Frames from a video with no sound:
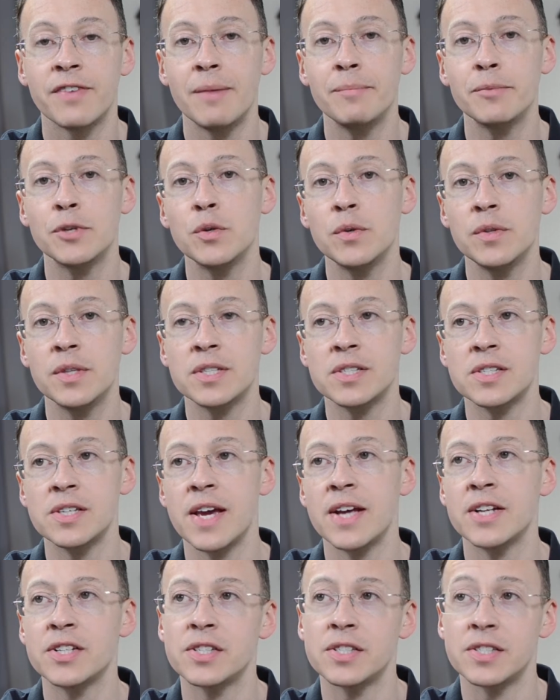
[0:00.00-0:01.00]
I'm doing the
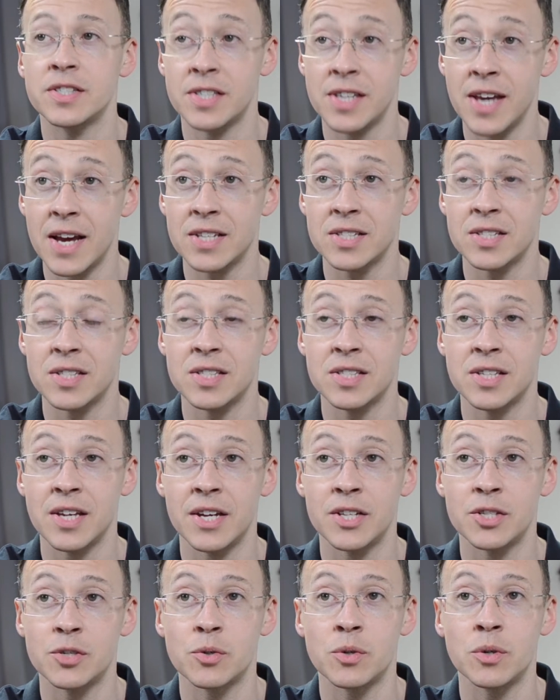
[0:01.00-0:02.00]
siesta
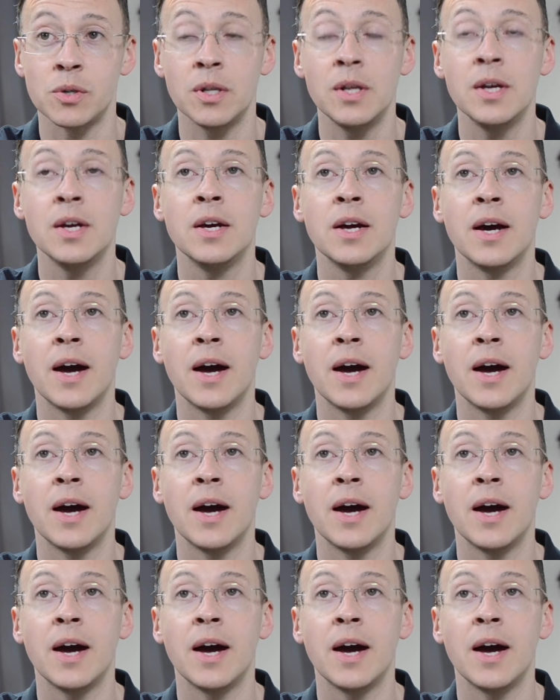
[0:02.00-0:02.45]
schedule,